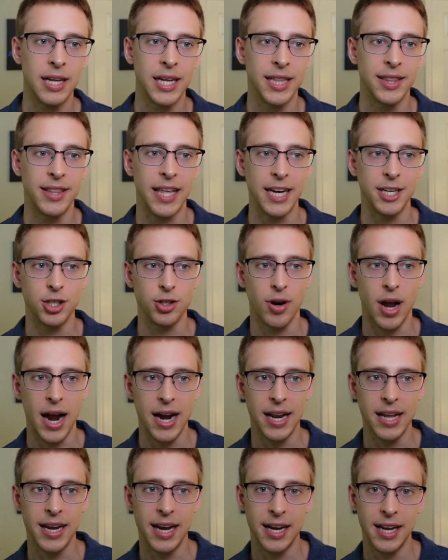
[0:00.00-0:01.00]
They try
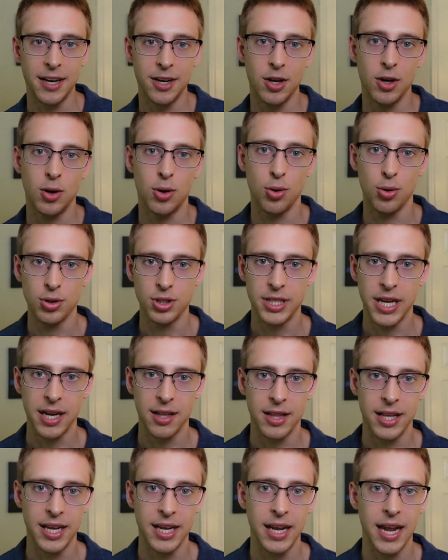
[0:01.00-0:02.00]
to get into
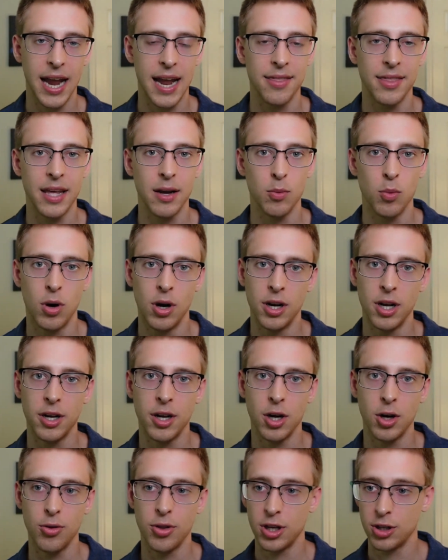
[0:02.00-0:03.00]
wholesaling and they want to
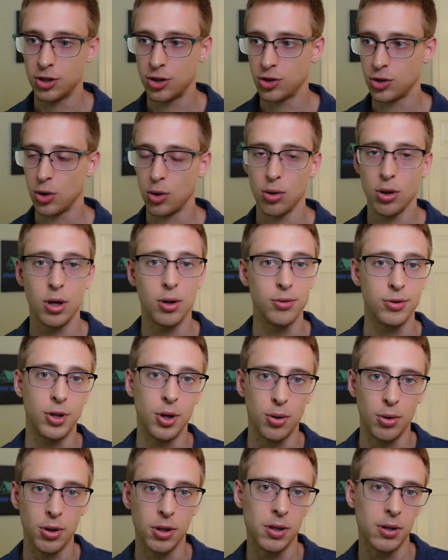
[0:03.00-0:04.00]
go the solo
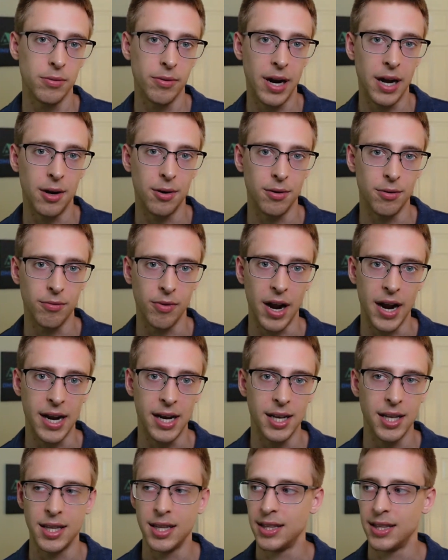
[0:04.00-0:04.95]
dolo route, right?